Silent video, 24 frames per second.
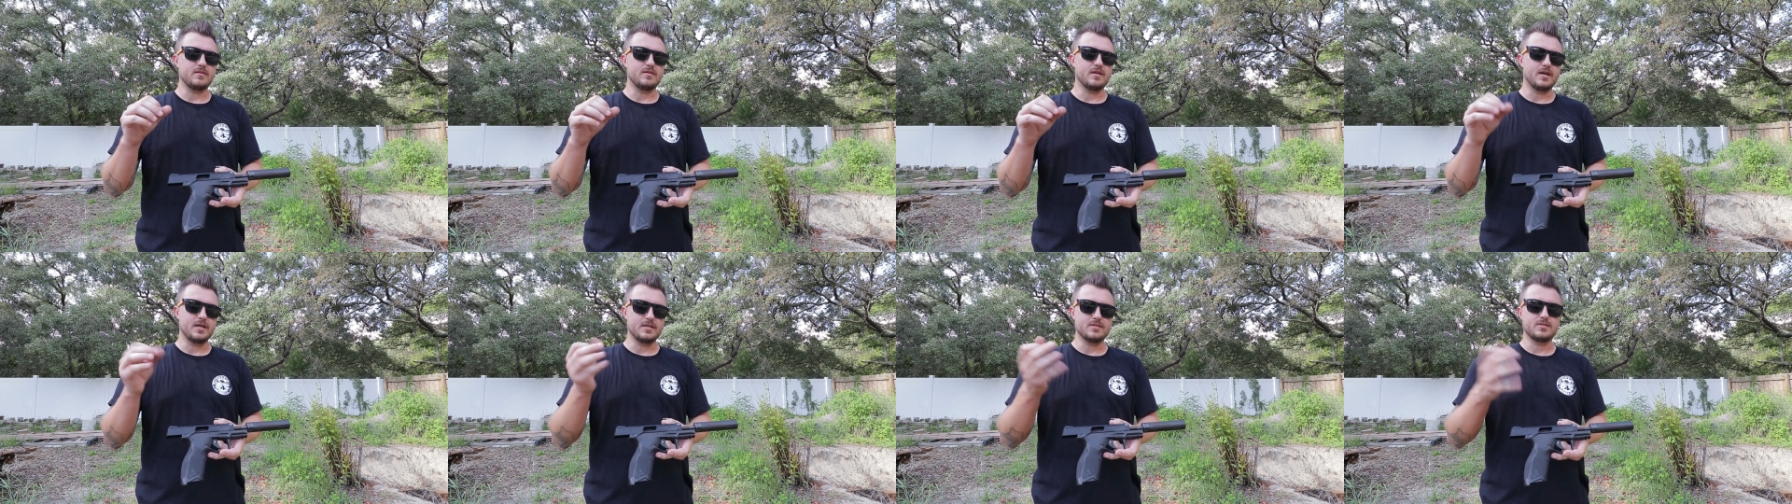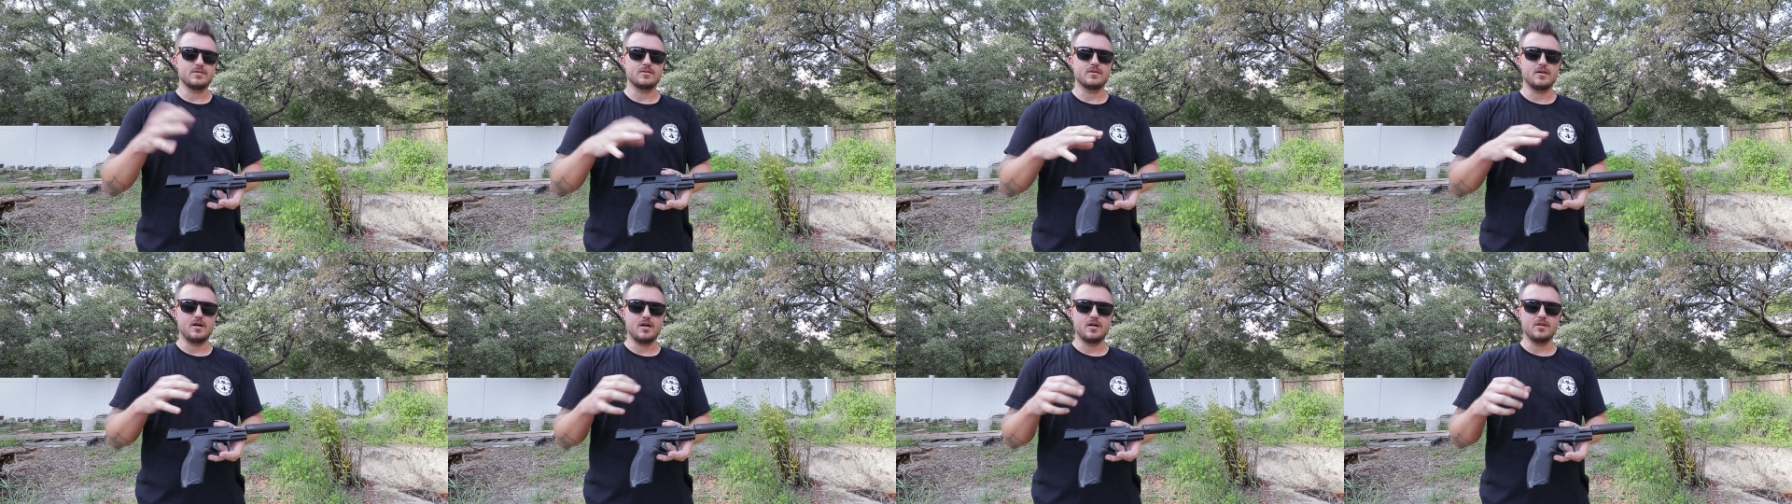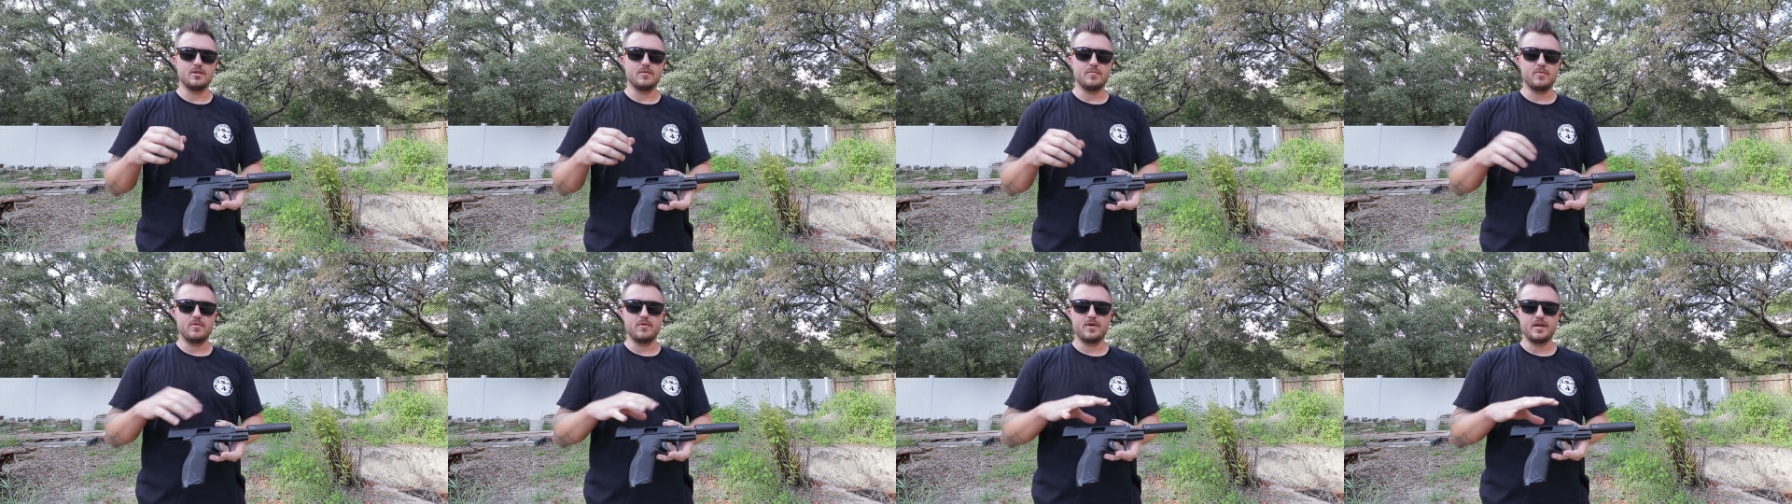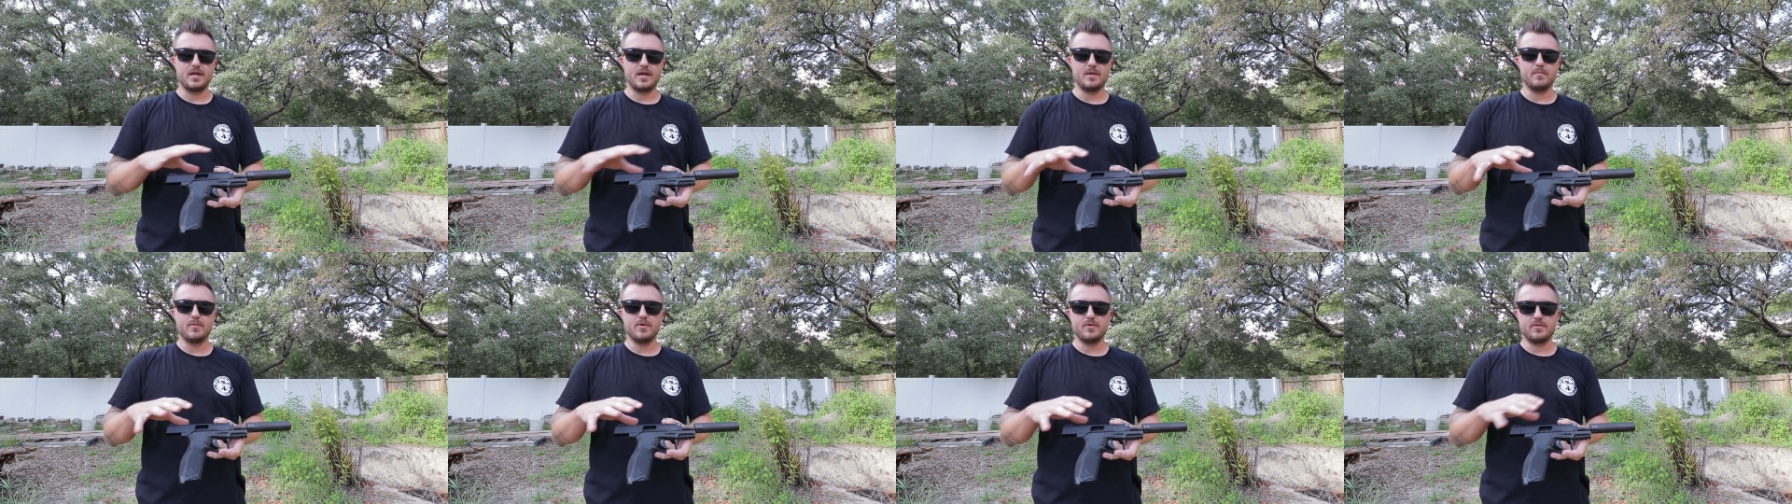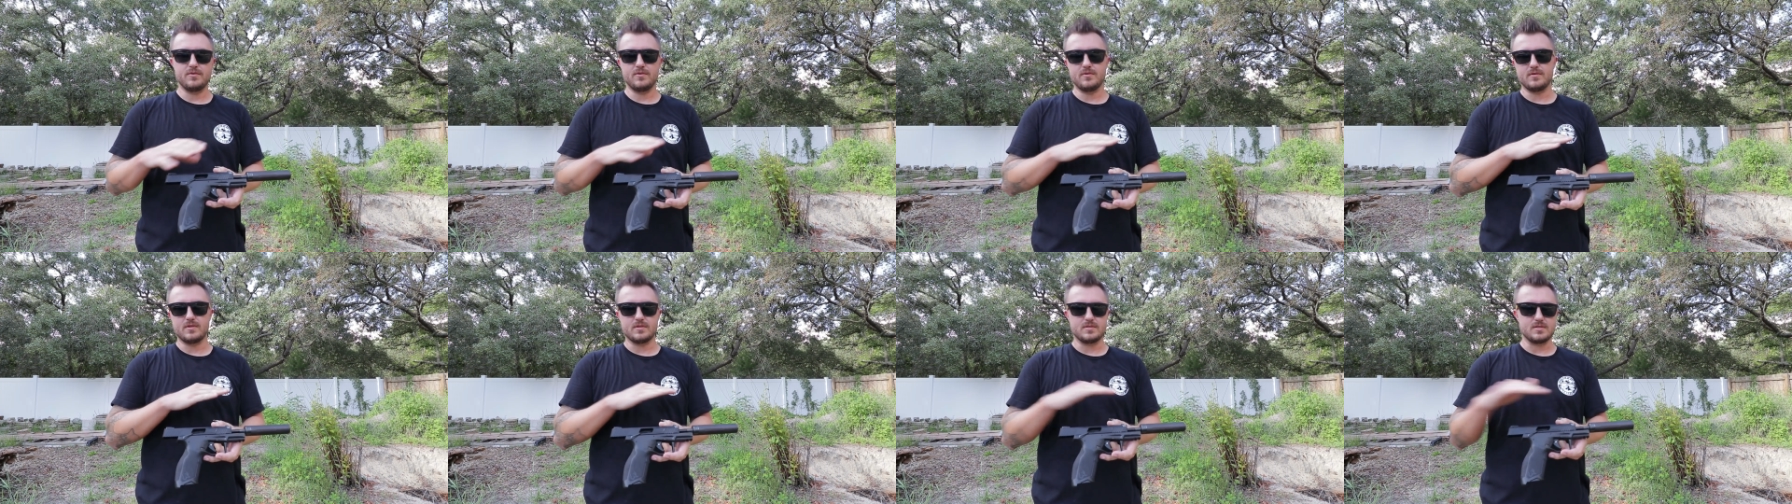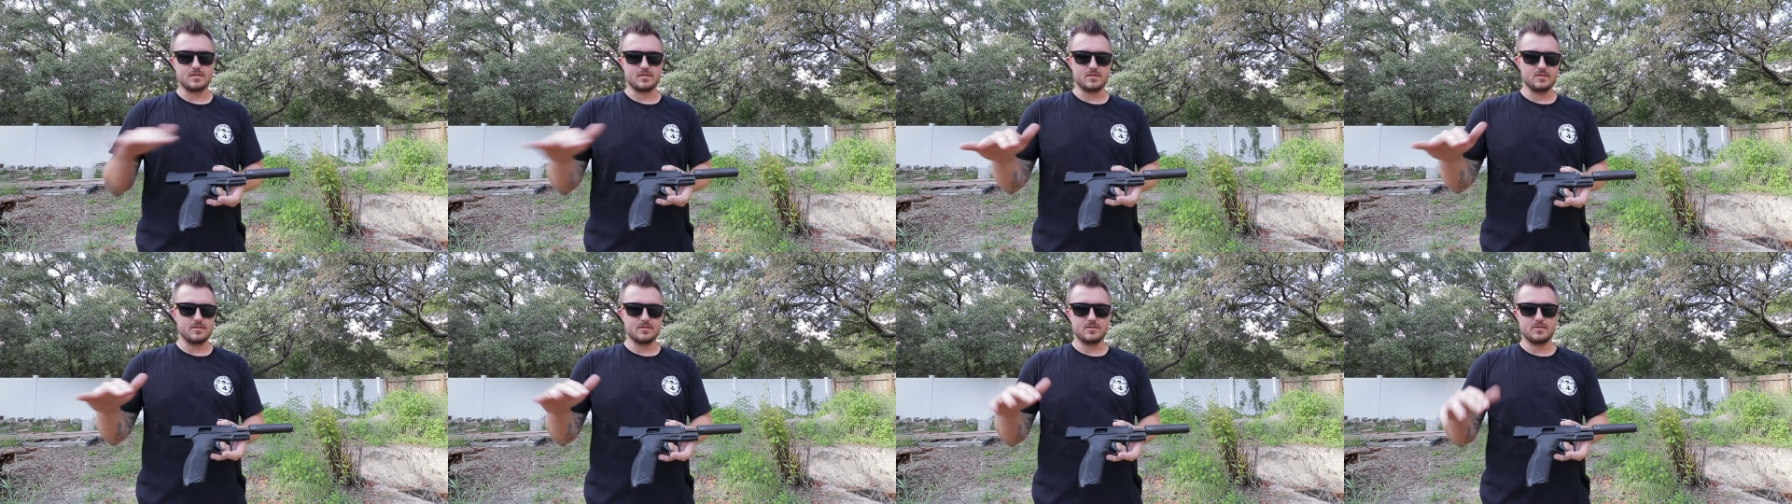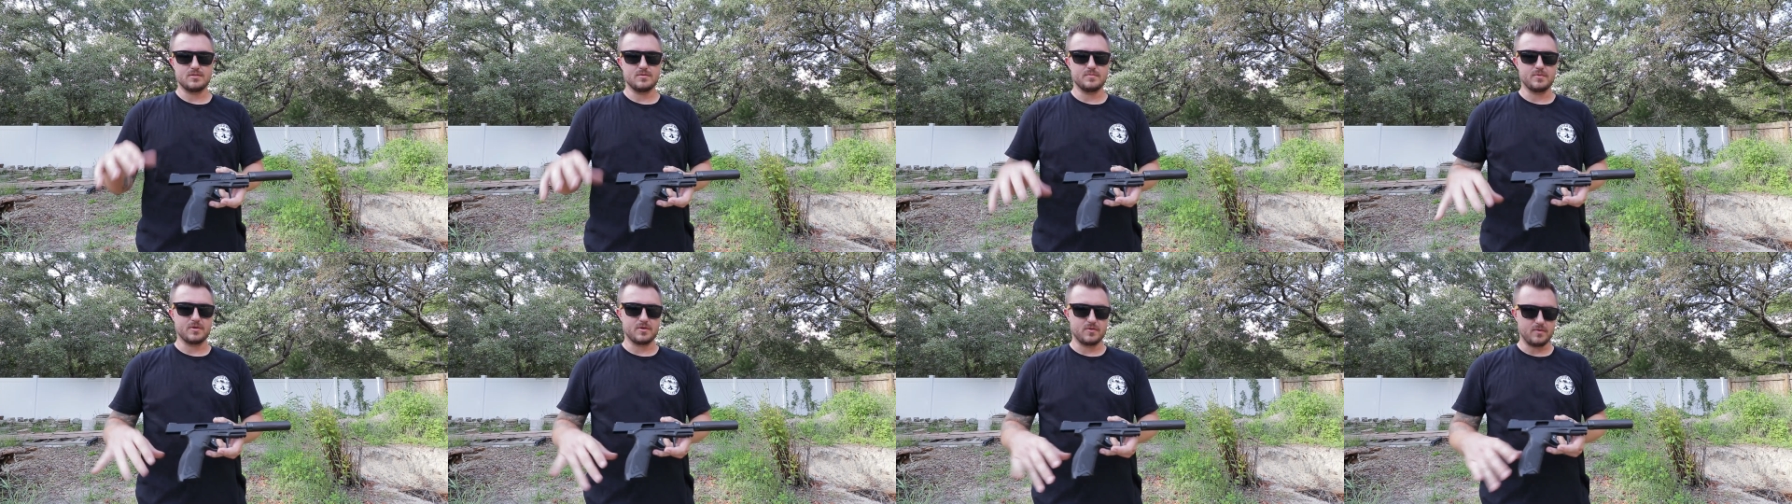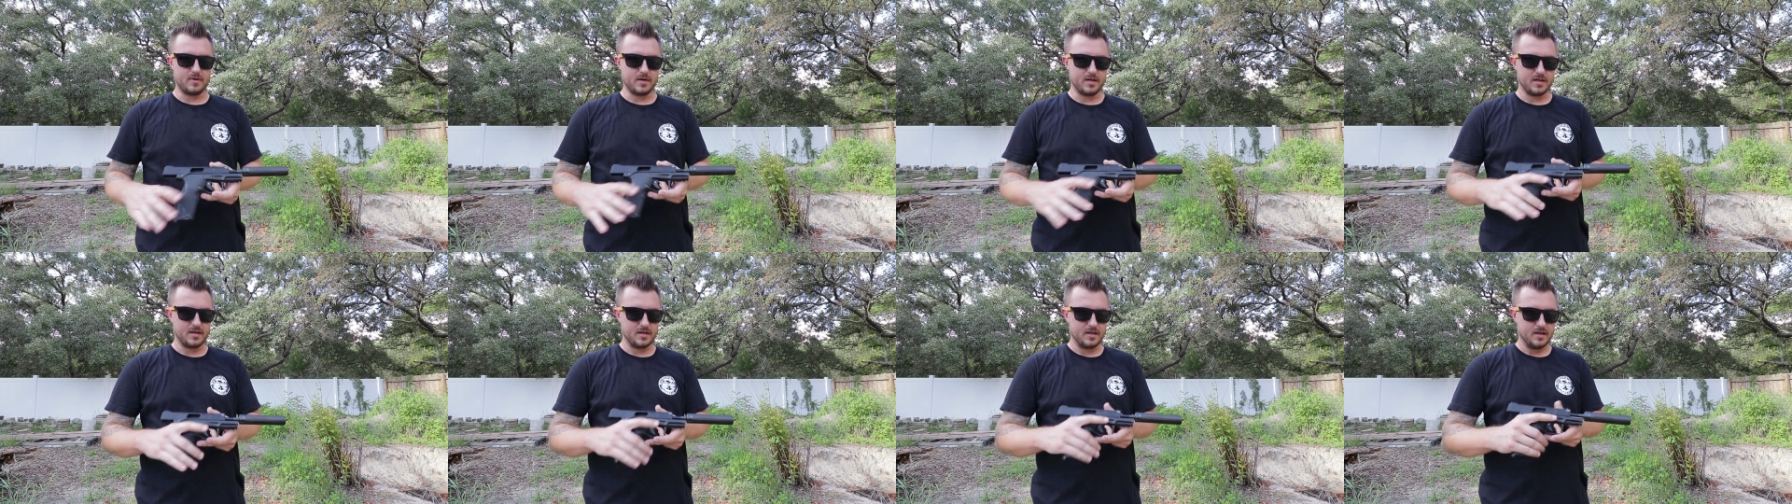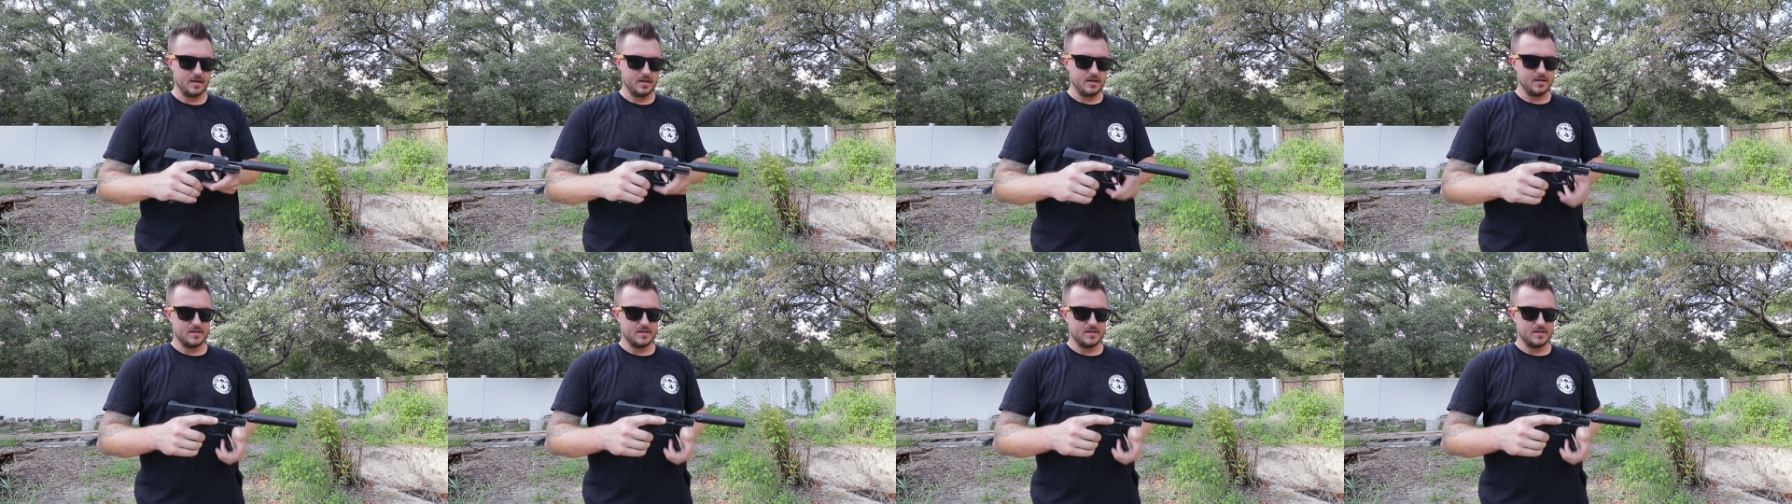a, nicer hollow point ammo through it it's like just super quiet